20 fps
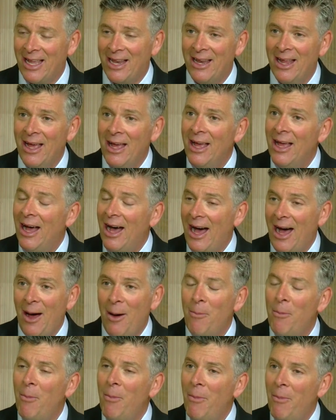And
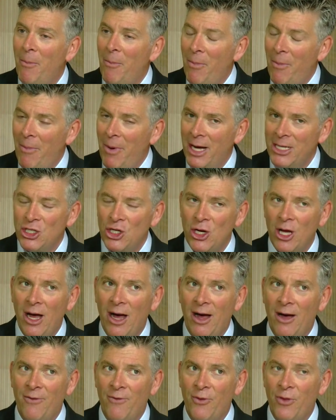uh, much
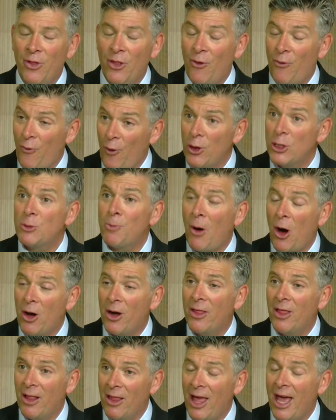of the first
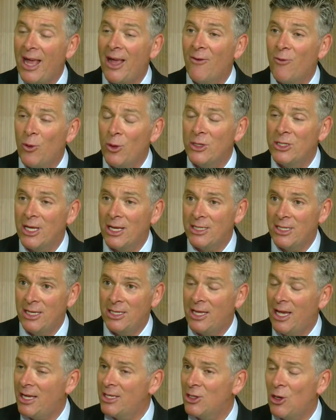part of the leg of Route
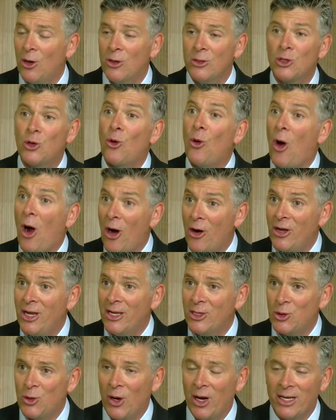66 goes through our
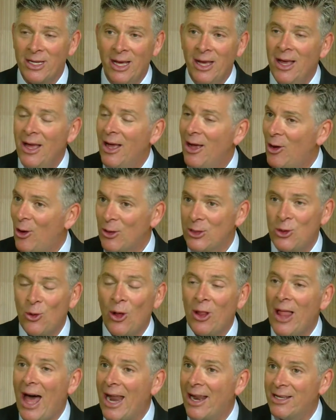district. Goes
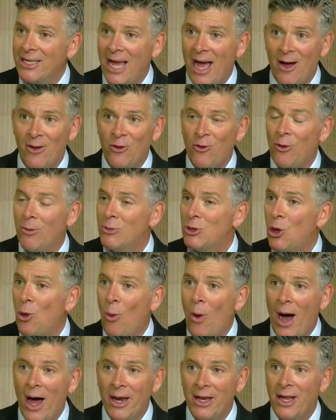through a lot of towns from
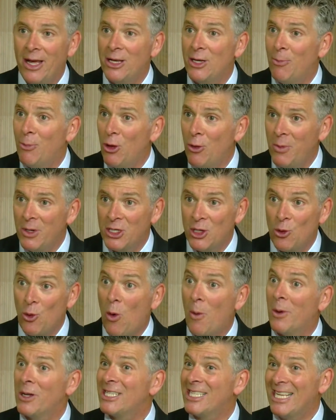Towanda to Bloomington
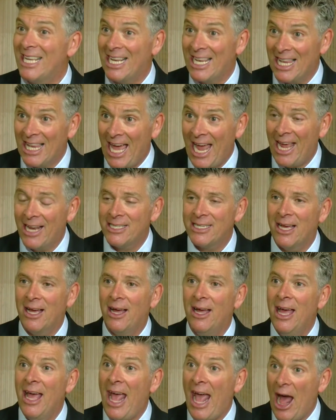Normal to
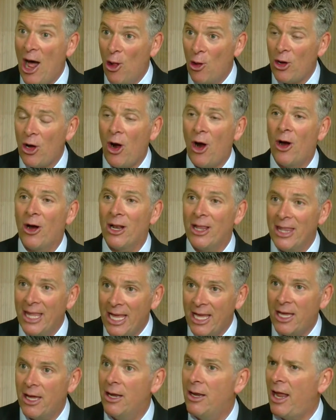Atlanta, Elkhart,
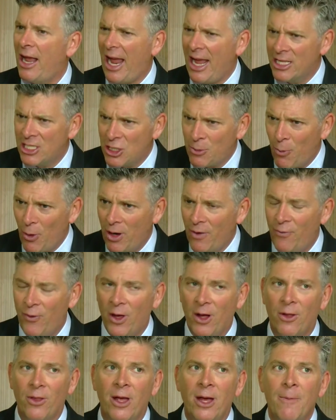Lincoln, and
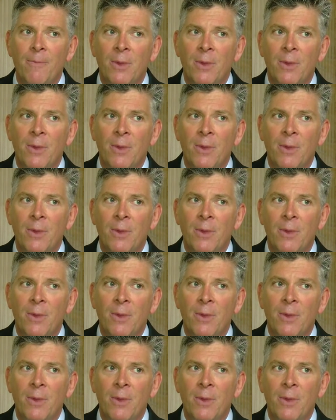Springfield.